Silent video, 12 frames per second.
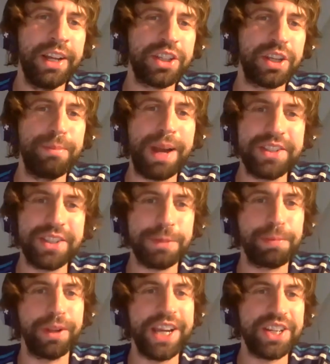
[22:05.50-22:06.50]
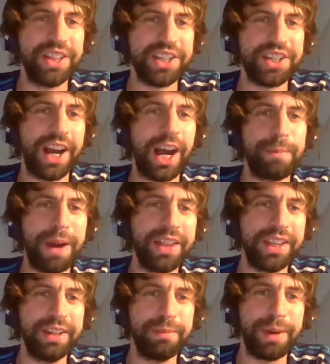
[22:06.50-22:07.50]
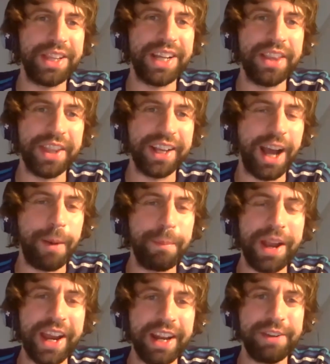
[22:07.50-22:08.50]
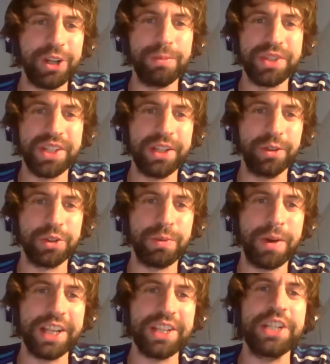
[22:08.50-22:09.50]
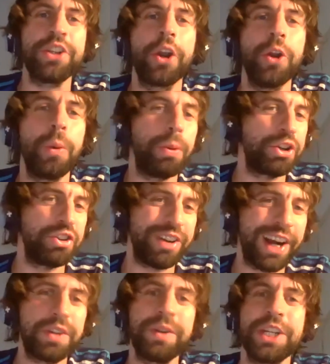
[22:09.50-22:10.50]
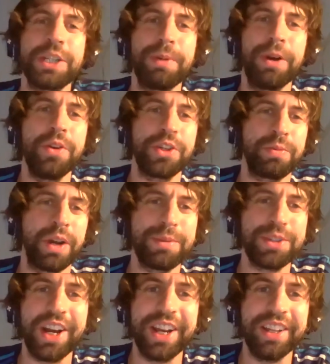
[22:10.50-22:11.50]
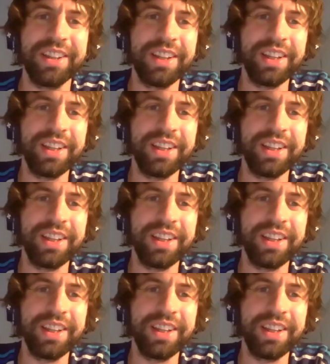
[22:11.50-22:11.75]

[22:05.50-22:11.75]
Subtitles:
cement his place in the side by the end of the campaign if he comes in and does well. He's on an upward trajectory, I suppose, is what I'm saying.